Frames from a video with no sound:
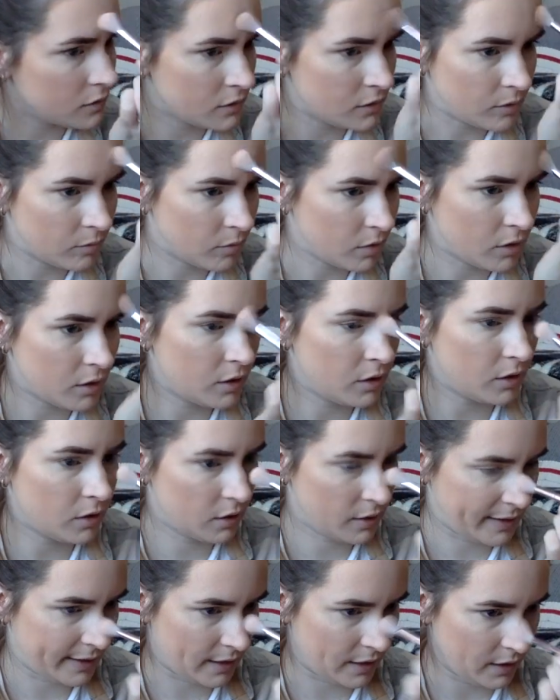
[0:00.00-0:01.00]
Same
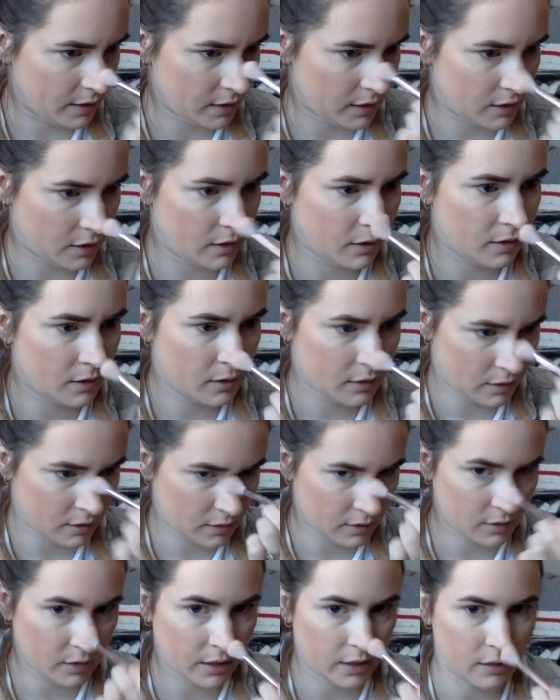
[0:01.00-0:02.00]
thing. I
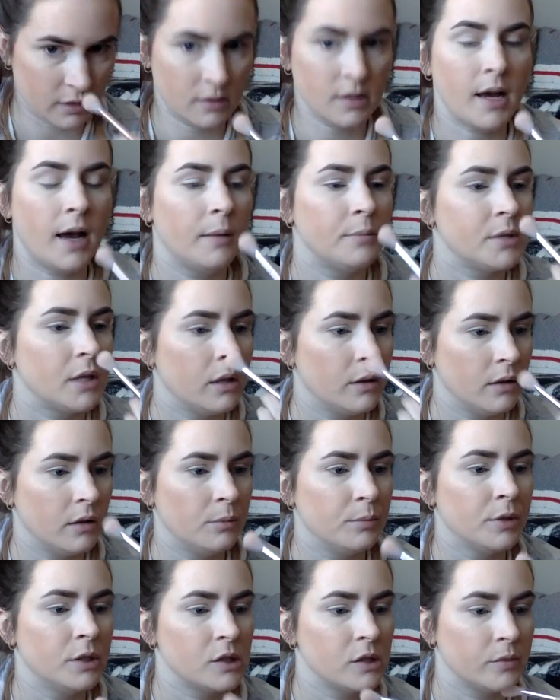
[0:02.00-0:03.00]
kind of tap down the
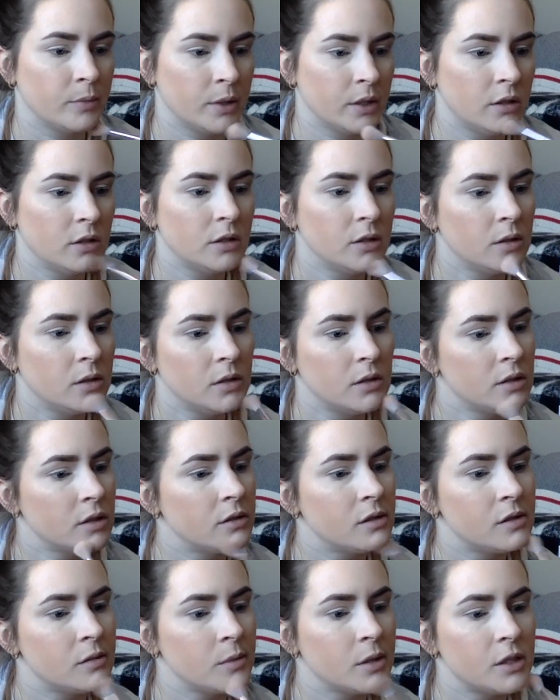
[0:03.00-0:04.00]
bridge of my nose.
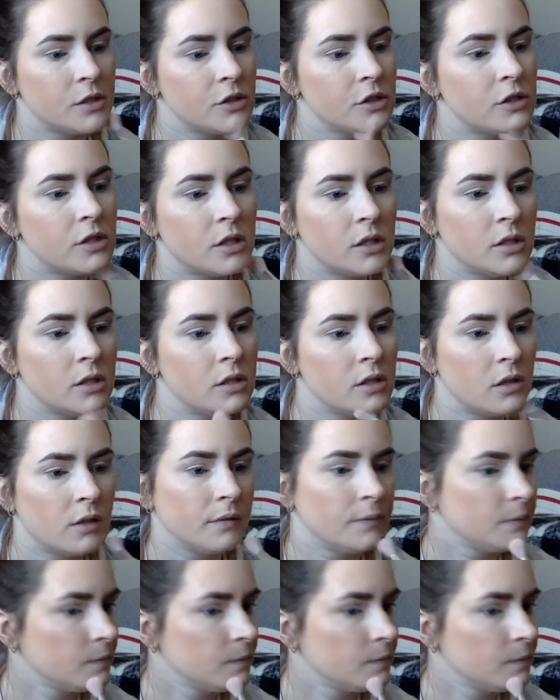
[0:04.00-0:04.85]
I do my chin.